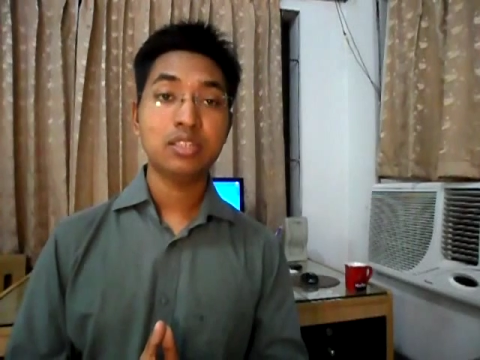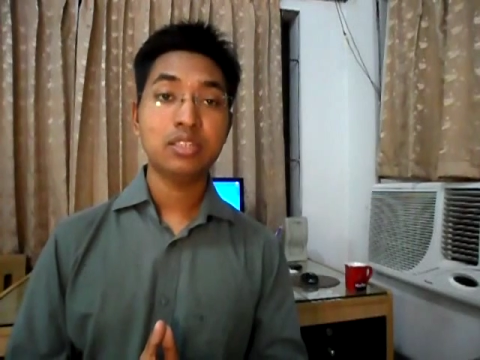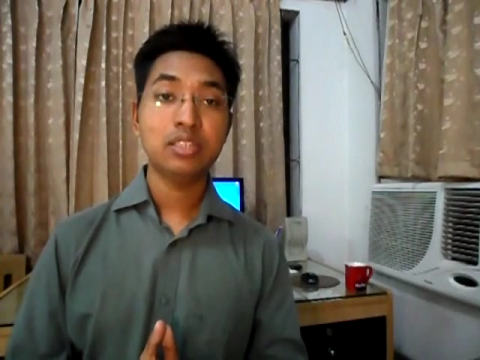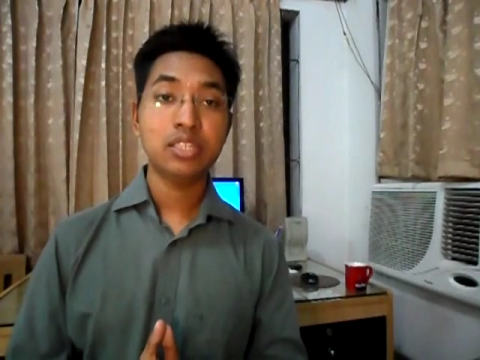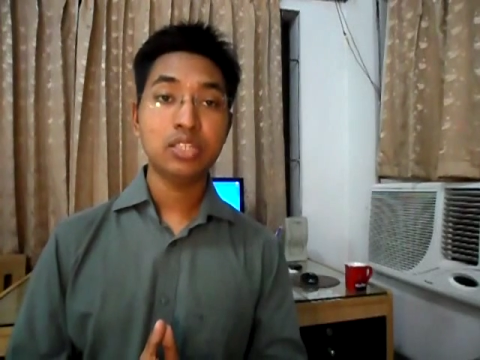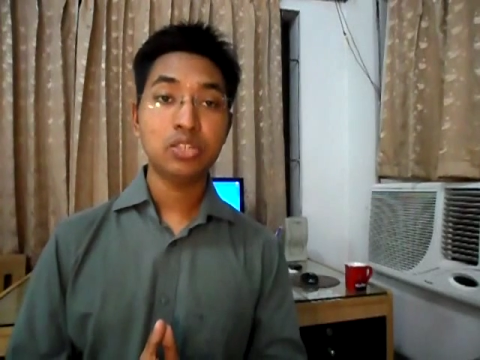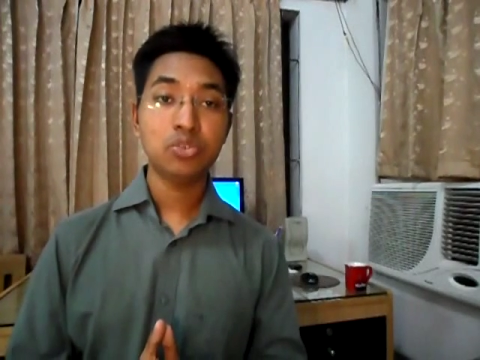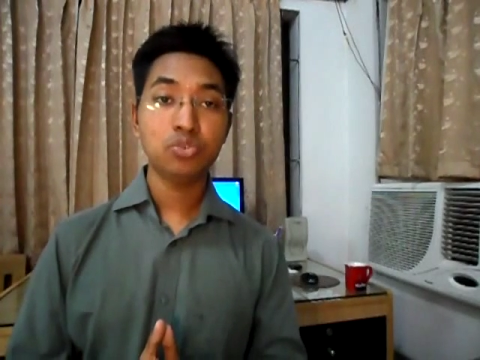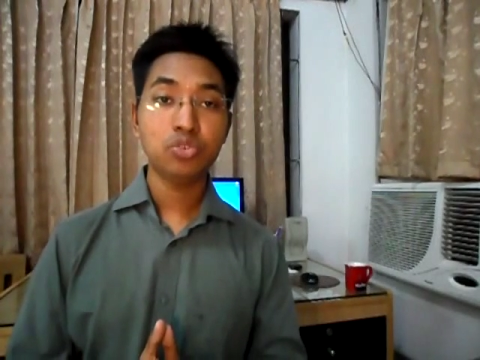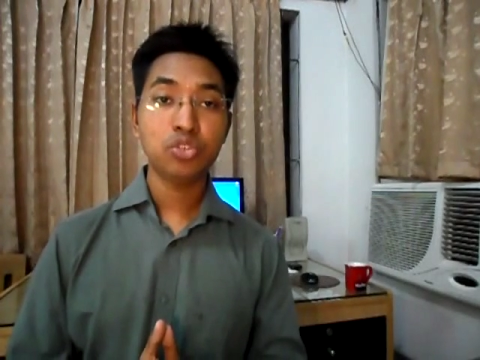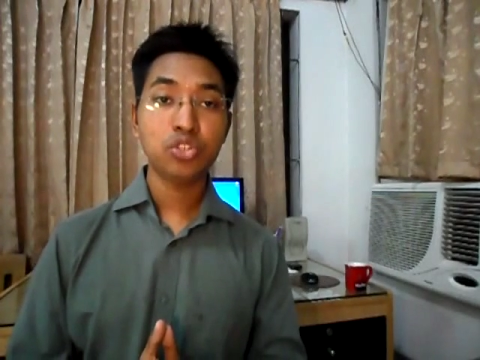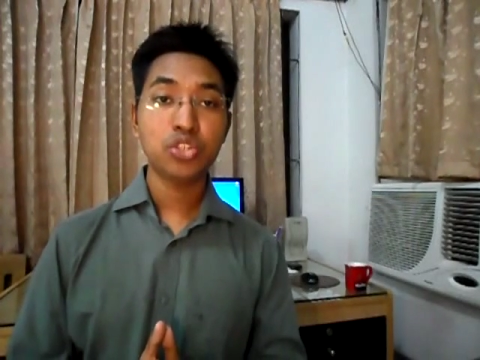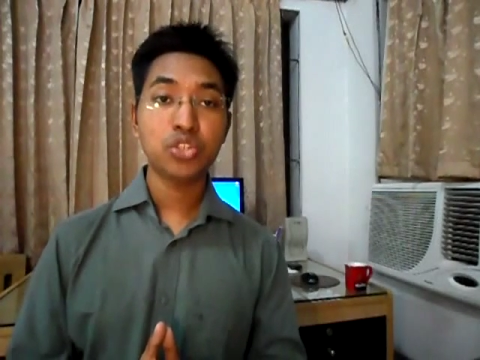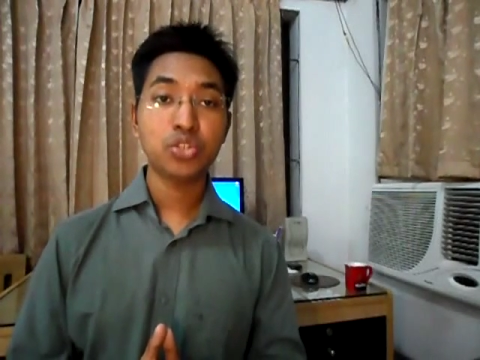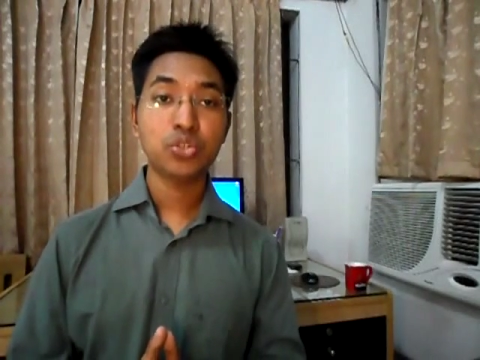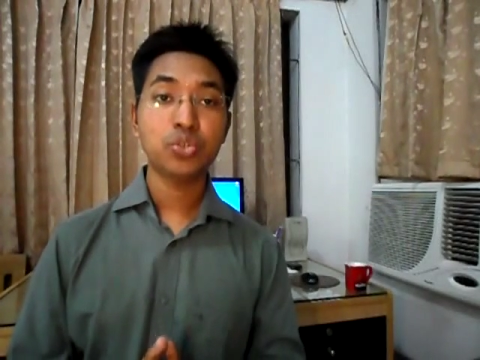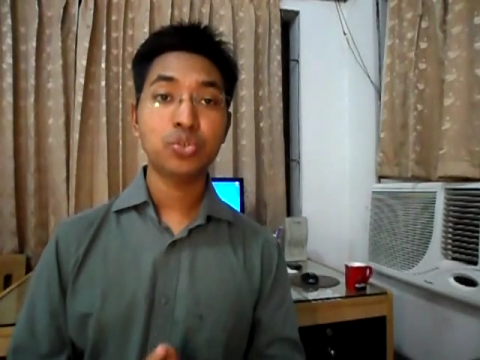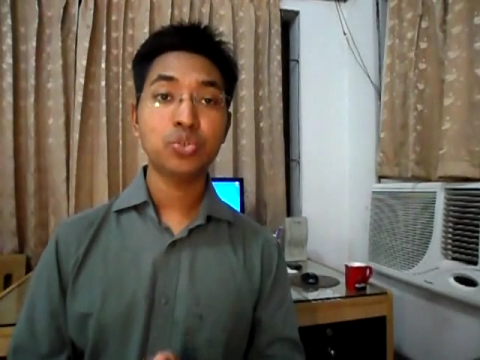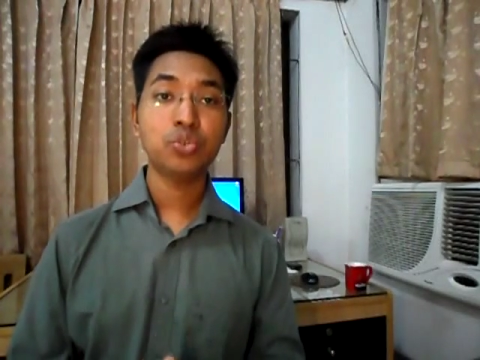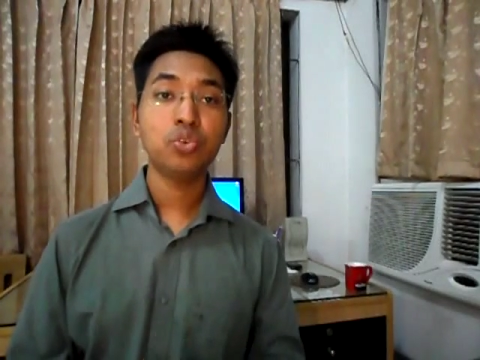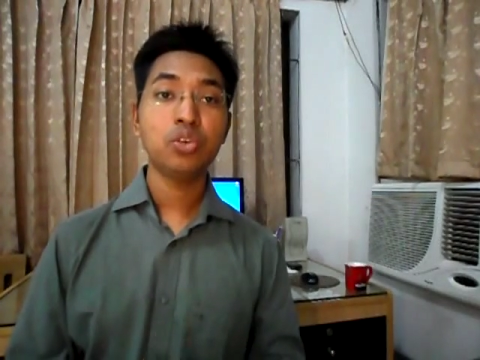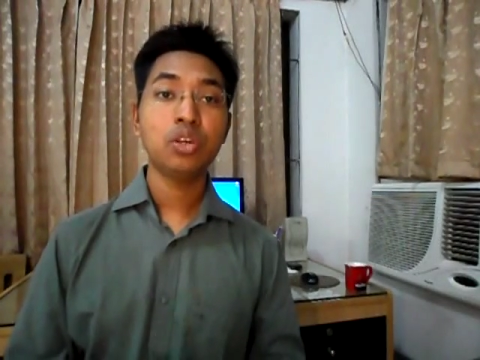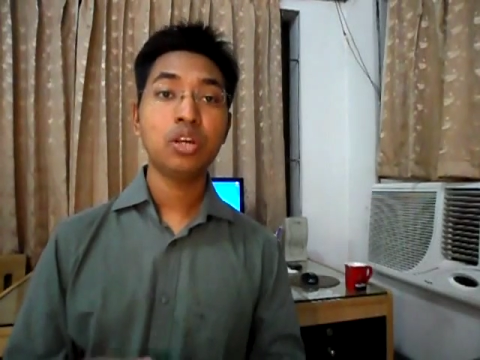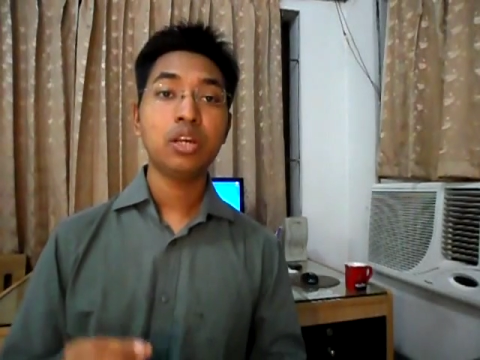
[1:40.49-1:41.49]
due
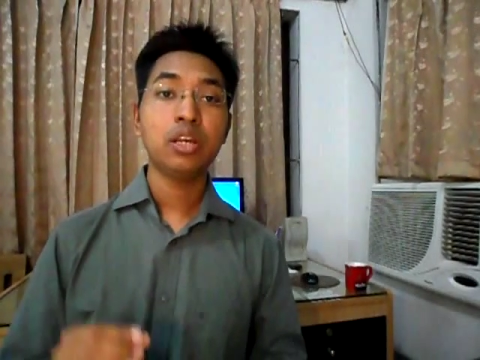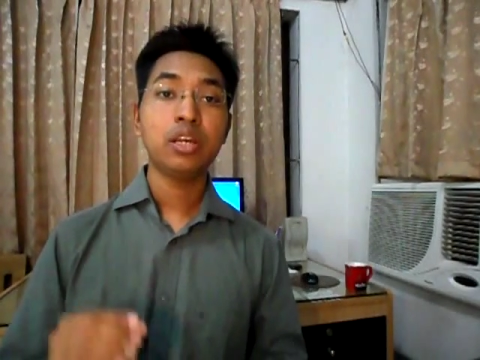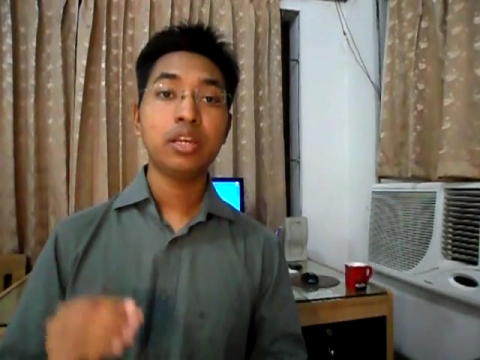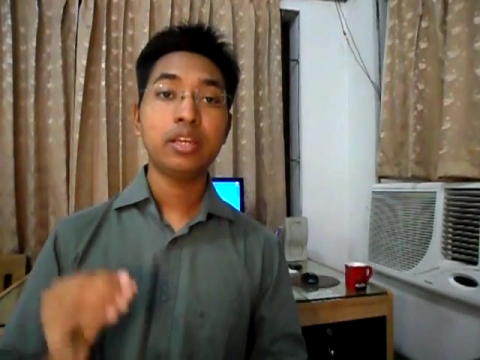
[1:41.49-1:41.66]
to